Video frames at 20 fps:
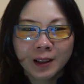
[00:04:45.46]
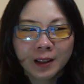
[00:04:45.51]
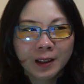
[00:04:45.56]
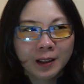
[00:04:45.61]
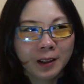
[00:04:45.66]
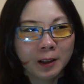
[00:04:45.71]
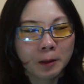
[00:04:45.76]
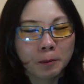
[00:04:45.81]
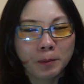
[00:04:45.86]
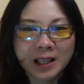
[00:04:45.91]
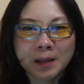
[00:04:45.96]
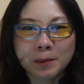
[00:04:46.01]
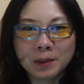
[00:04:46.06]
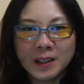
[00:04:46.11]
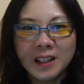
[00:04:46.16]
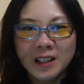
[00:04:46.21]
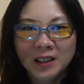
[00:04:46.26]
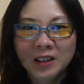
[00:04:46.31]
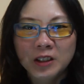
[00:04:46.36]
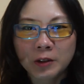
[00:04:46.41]
being able
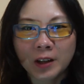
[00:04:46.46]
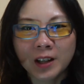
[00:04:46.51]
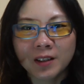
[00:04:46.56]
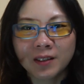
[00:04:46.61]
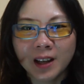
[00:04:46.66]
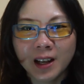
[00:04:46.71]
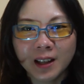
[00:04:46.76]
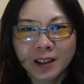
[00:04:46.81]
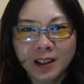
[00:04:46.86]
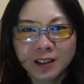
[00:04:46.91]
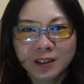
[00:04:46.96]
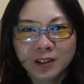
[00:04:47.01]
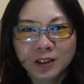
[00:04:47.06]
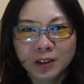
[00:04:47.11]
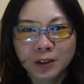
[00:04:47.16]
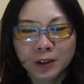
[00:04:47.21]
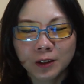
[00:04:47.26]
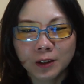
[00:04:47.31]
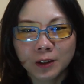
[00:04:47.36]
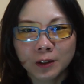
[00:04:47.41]
to integrate that
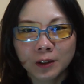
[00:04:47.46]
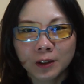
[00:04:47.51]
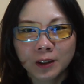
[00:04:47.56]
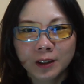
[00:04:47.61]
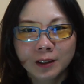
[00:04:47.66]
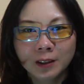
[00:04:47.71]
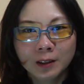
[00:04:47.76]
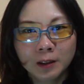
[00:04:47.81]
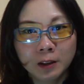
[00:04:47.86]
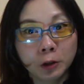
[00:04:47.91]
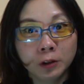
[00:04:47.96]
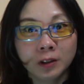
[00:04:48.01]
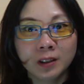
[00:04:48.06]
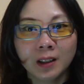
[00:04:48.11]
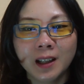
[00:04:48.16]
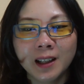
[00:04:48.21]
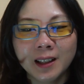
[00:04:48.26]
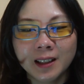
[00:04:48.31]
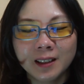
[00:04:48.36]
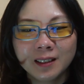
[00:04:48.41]
into your
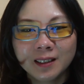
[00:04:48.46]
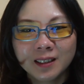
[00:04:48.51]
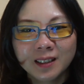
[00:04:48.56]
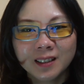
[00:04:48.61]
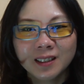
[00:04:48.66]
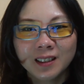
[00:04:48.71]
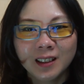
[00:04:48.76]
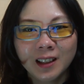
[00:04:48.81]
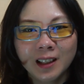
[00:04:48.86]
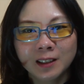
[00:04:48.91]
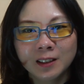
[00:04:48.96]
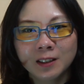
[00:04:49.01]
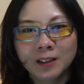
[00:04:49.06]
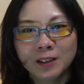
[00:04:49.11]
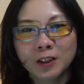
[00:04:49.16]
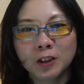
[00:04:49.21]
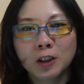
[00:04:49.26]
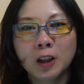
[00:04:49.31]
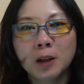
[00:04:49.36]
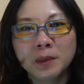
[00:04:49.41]
diet,
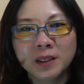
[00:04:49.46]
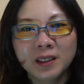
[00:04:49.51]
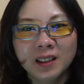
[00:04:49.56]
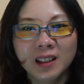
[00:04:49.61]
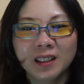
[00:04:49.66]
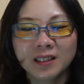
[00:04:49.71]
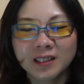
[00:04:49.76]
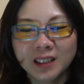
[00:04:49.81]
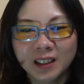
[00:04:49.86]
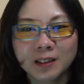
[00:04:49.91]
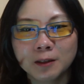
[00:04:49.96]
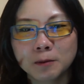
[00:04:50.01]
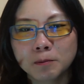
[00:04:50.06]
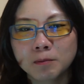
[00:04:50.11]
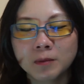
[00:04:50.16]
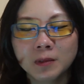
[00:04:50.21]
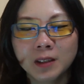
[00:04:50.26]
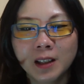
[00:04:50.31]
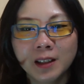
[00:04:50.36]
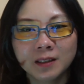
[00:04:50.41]
into common things,
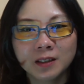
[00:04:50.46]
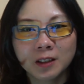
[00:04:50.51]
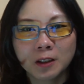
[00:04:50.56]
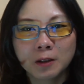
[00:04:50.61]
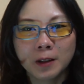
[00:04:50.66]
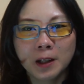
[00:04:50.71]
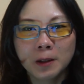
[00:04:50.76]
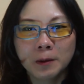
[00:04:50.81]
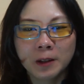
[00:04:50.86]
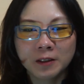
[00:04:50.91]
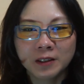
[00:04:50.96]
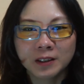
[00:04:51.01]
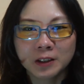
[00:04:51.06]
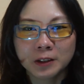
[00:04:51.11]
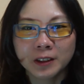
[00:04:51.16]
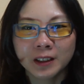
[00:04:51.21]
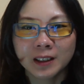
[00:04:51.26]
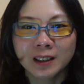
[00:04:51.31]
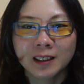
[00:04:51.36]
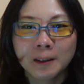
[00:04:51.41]
it's a great way of
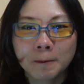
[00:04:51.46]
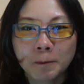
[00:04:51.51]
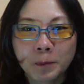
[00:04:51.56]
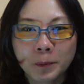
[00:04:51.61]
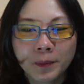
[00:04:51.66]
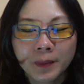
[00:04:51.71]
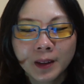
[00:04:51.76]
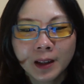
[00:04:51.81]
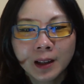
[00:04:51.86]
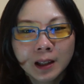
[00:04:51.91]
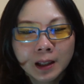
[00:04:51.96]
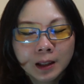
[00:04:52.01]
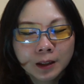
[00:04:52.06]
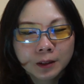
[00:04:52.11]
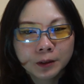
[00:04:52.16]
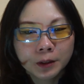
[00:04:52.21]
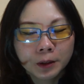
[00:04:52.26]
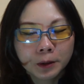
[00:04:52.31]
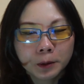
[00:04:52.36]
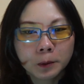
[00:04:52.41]
doing it.
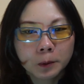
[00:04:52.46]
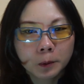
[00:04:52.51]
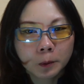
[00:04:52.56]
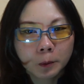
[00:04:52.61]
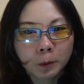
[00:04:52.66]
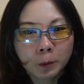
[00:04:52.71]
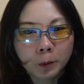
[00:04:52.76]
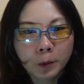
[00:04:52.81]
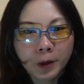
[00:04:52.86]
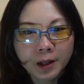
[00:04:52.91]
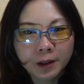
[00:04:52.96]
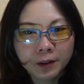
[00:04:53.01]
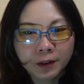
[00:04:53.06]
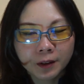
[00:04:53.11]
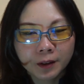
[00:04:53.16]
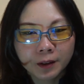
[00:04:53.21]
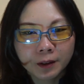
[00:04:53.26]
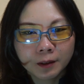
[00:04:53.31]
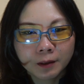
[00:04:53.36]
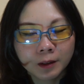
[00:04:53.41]
So
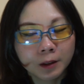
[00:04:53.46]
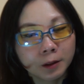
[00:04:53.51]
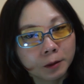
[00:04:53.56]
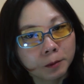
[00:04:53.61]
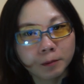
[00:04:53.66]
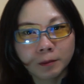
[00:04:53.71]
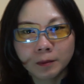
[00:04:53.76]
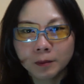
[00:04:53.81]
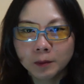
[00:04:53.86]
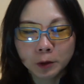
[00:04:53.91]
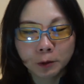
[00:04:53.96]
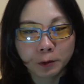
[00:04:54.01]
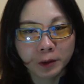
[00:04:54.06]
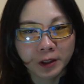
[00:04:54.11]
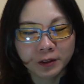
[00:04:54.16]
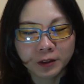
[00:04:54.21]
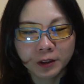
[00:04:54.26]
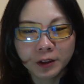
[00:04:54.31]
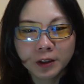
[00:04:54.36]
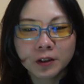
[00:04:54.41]
with your
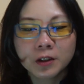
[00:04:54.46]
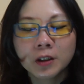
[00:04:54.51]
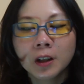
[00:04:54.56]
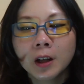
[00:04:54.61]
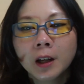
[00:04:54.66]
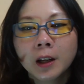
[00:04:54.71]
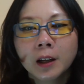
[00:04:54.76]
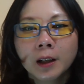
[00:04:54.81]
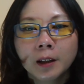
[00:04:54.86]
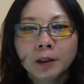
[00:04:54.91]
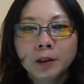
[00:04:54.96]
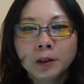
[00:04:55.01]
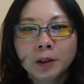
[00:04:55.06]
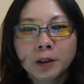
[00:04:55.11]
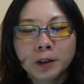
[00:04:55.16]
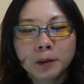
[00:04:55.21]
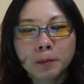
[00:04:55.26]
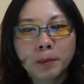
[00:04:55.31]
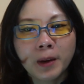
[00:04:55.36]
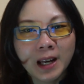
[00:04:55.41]
research,
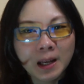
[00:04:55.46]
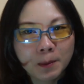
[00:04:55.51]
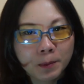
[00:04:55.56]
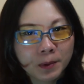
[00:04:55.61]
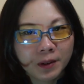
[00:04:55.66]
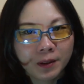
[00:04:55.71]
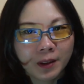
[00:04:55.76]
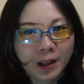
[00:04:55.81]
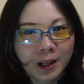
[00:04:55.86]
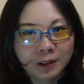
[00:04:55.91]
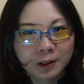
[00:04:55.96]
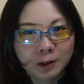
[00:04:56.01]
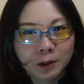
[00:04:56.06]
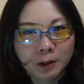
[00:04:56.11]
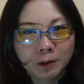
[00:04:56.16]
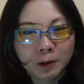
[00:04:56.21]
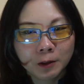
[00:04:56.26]
the paper that